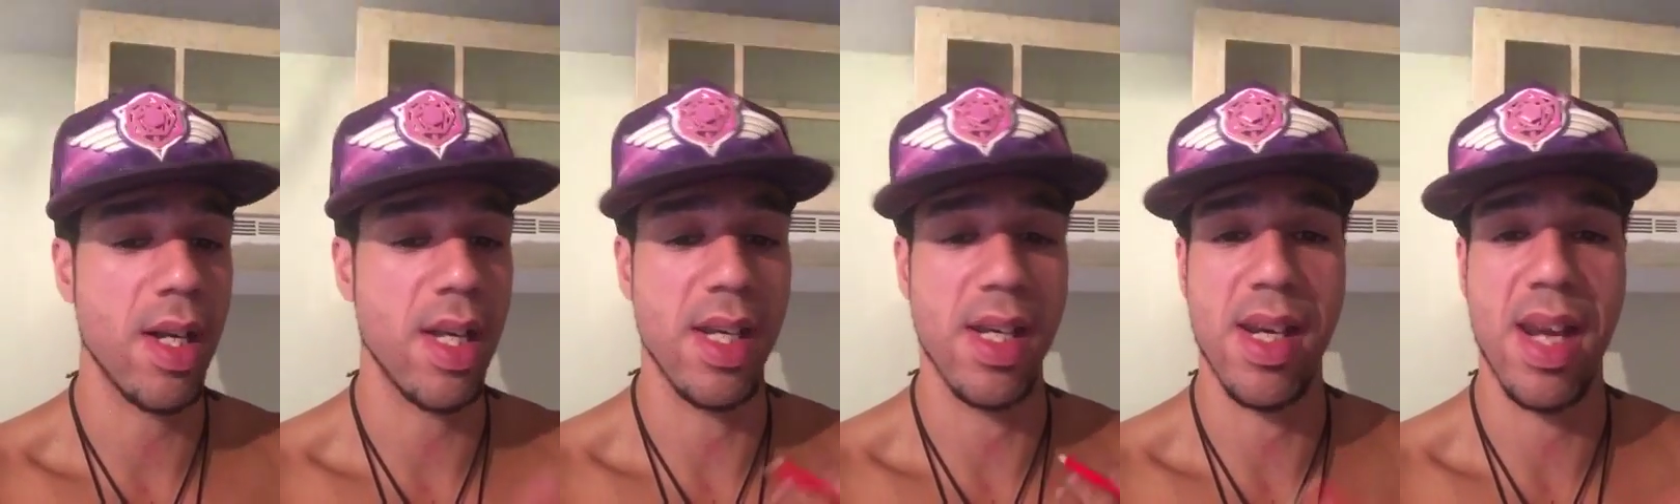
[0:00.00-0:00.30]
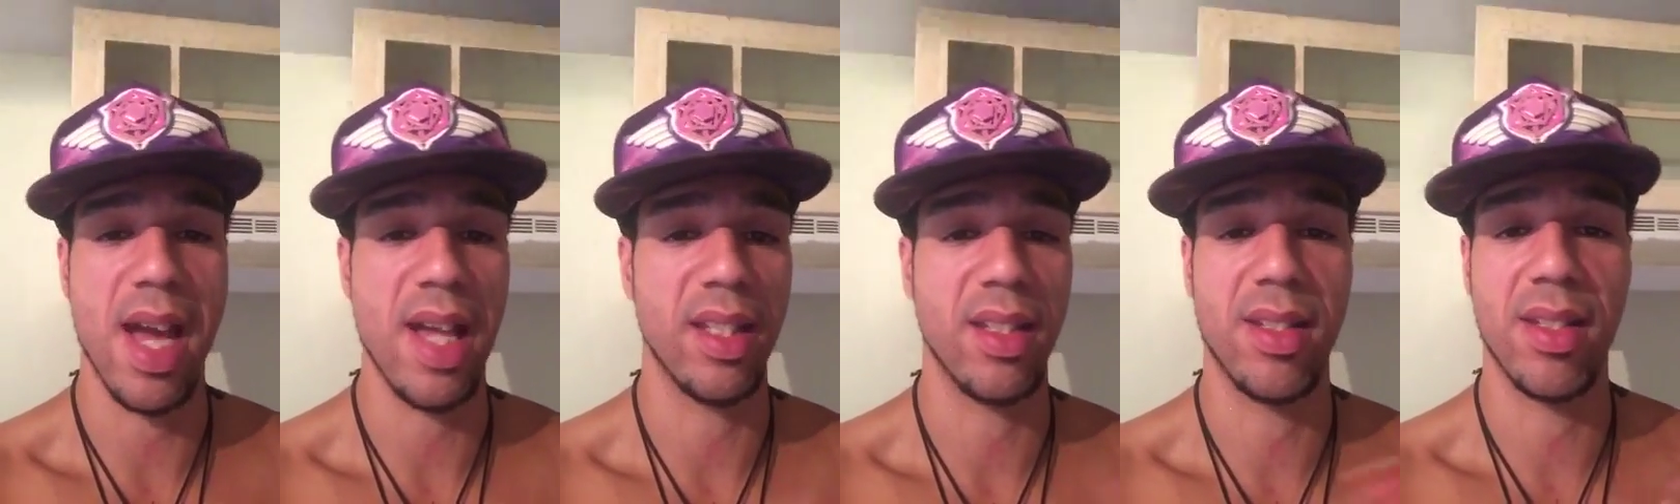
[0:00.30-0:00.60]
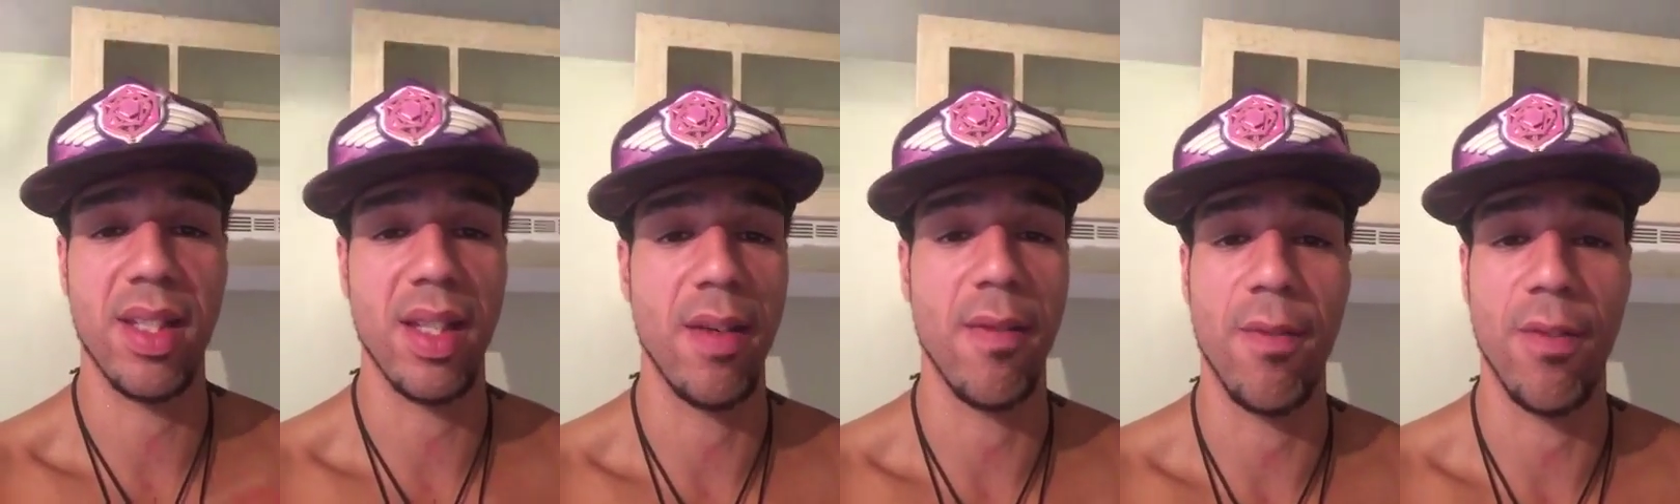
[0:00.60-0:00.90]
and
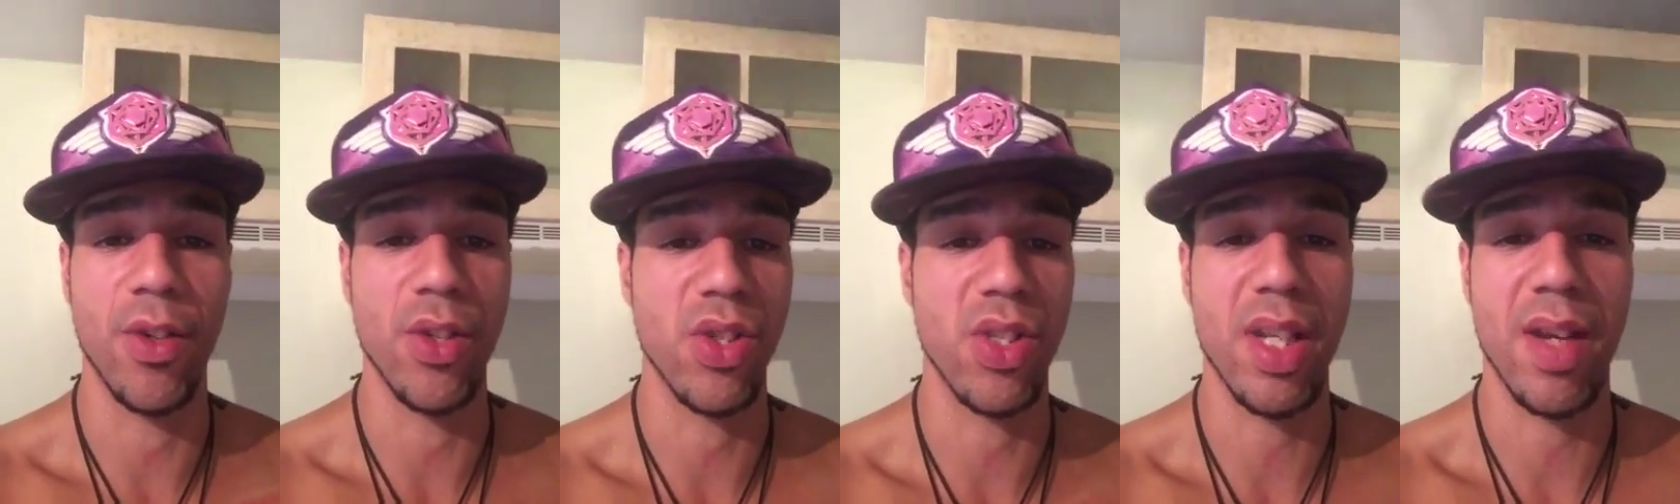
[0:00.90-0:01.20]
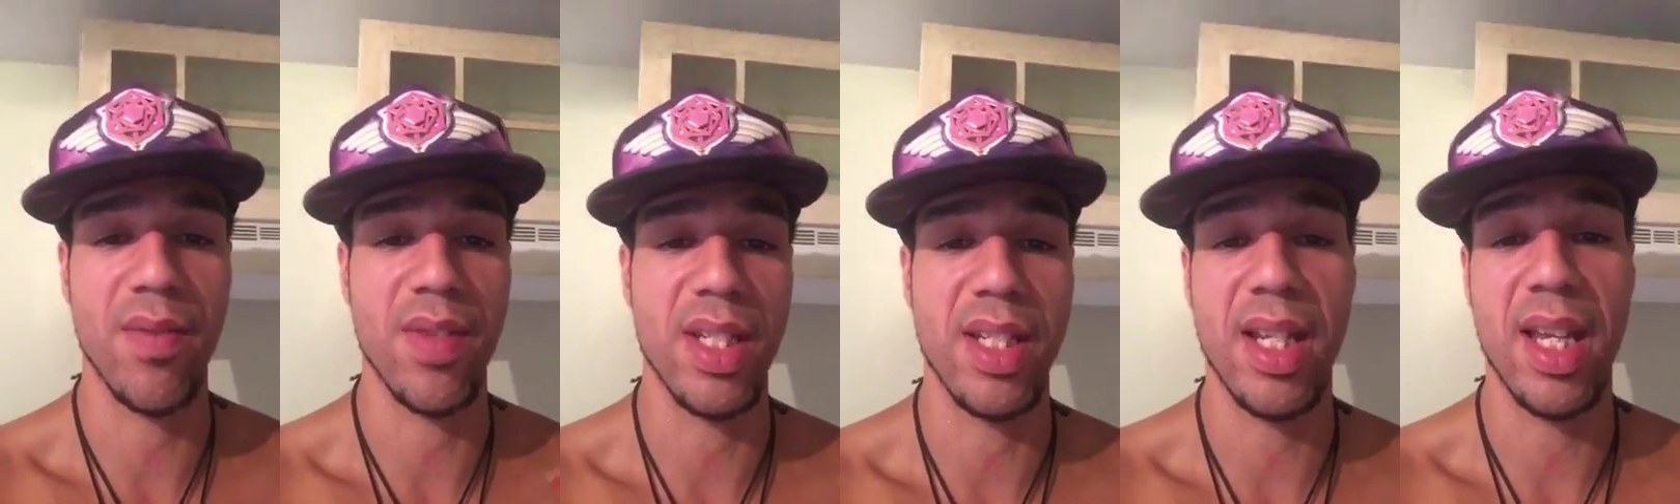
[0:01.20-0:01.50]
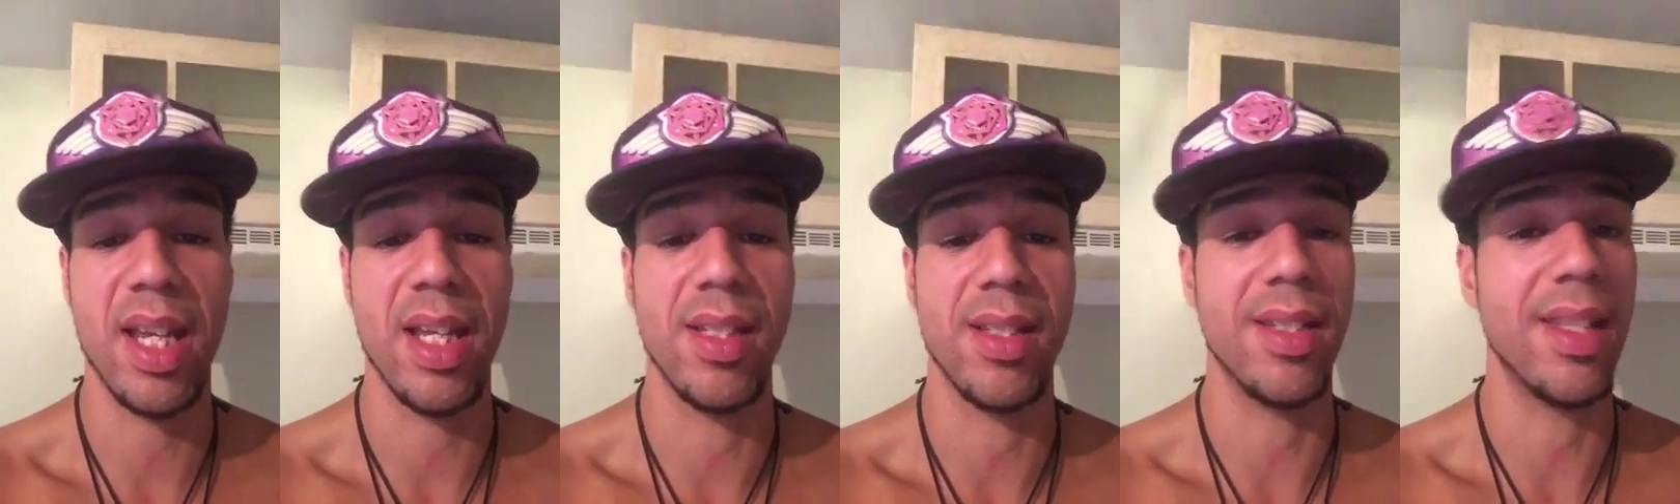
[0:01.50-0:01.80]
that's it for 7
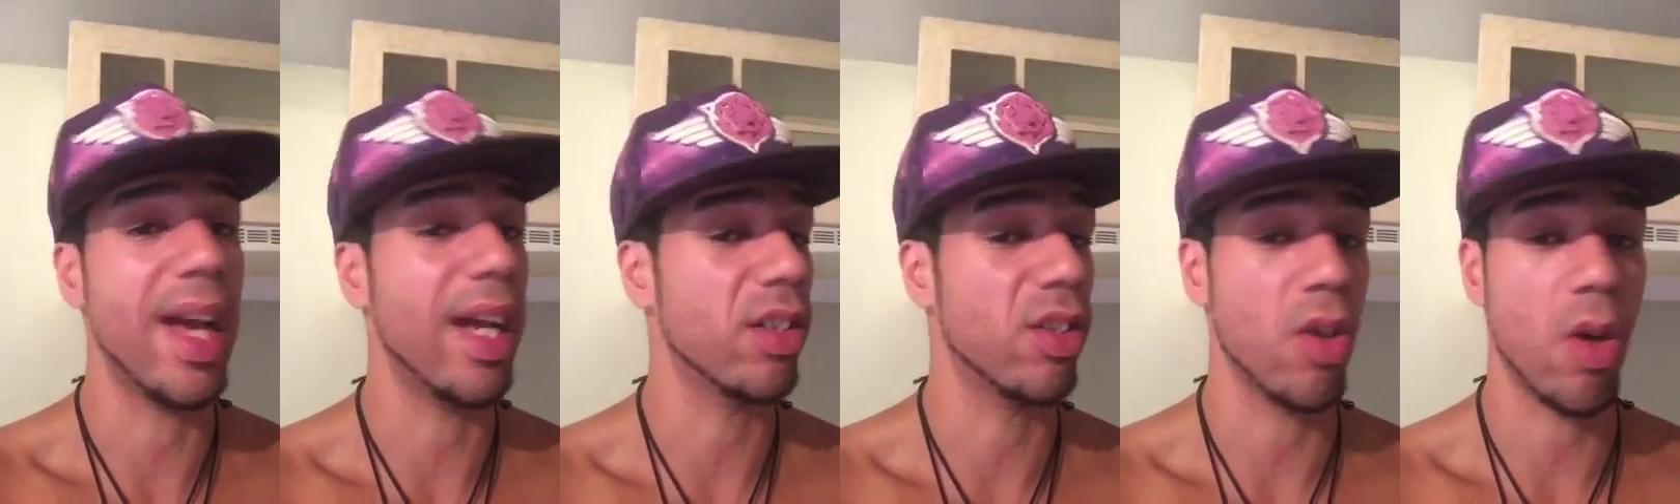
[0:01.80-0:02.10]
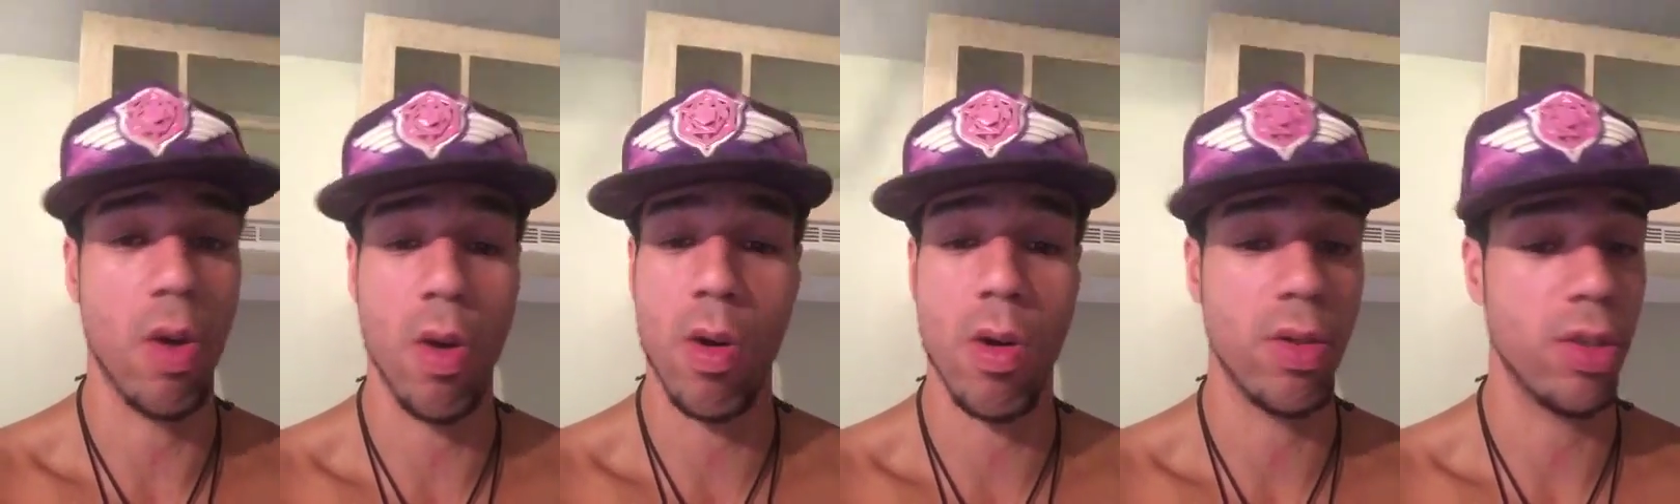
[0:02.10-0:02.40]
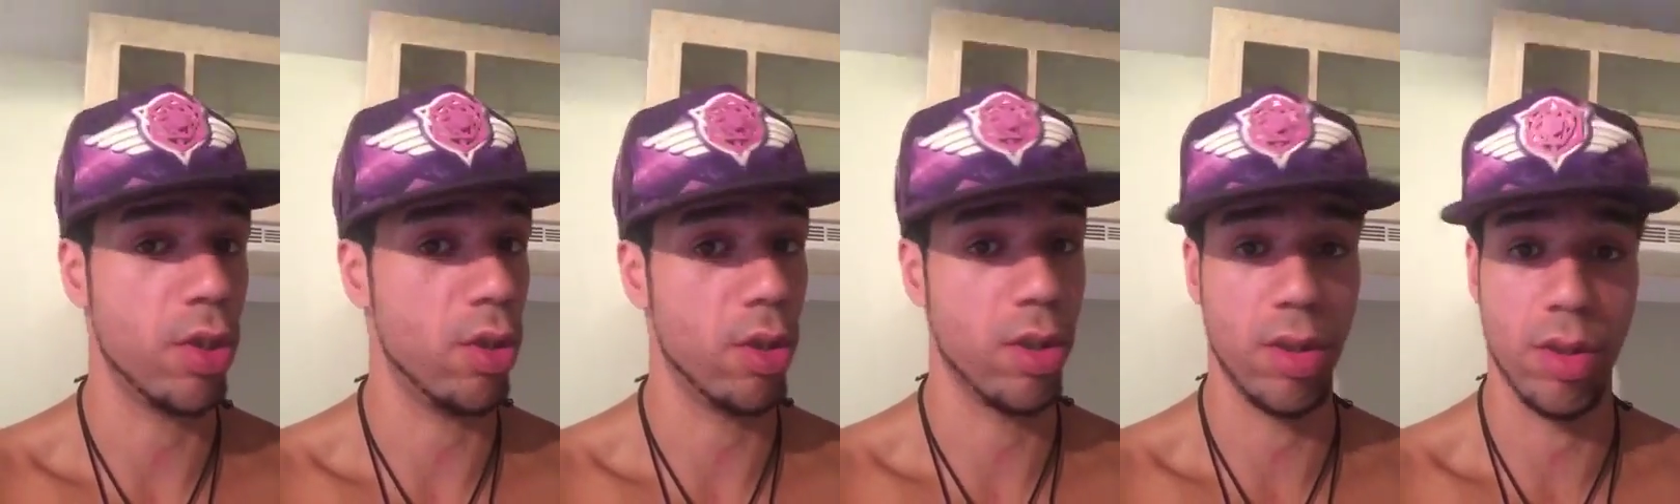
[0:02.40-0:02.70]
days. That's all
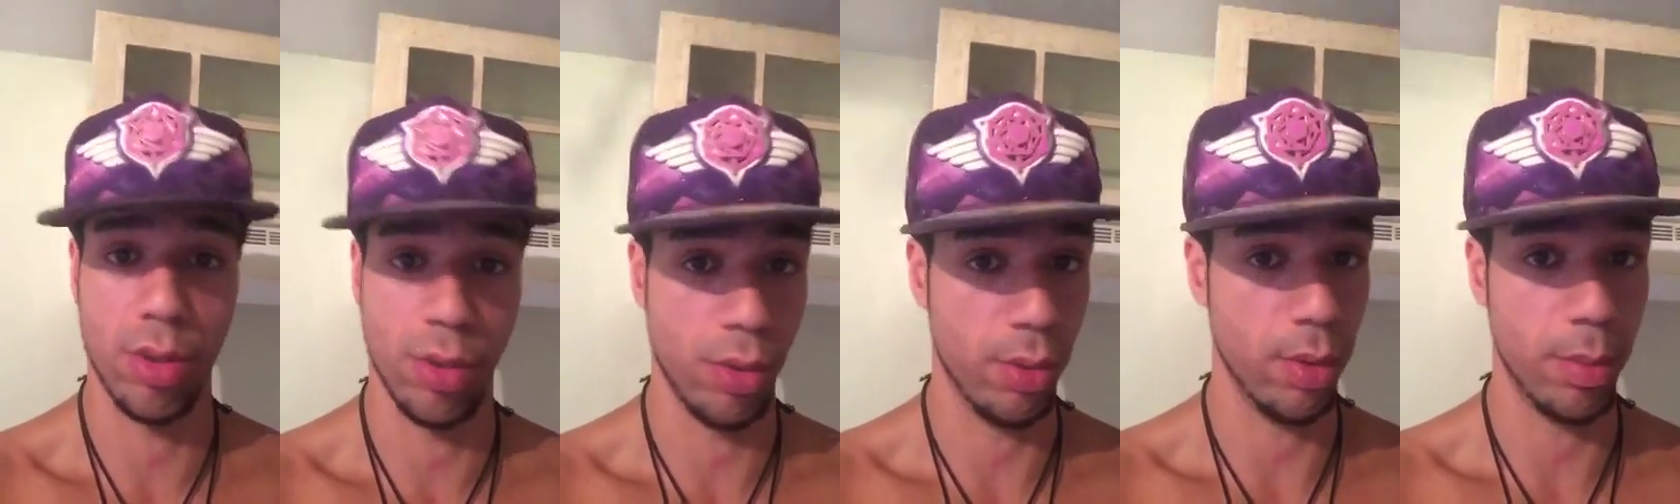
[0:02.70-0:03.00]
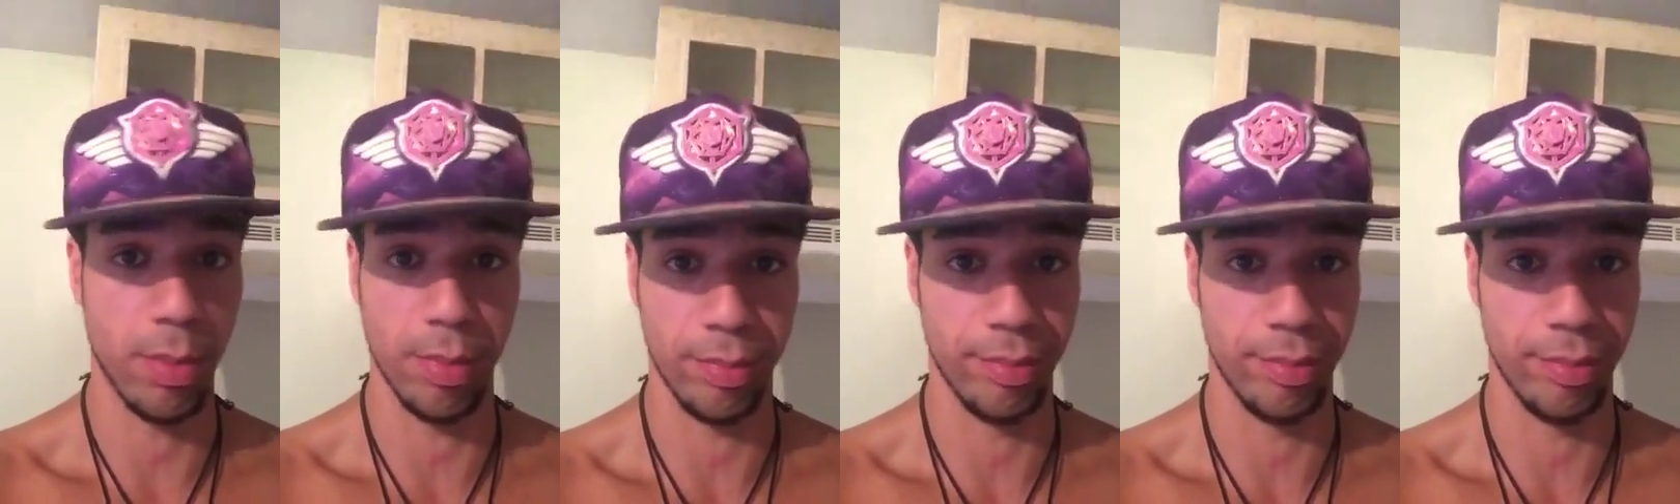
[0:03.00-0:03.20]
you're doing.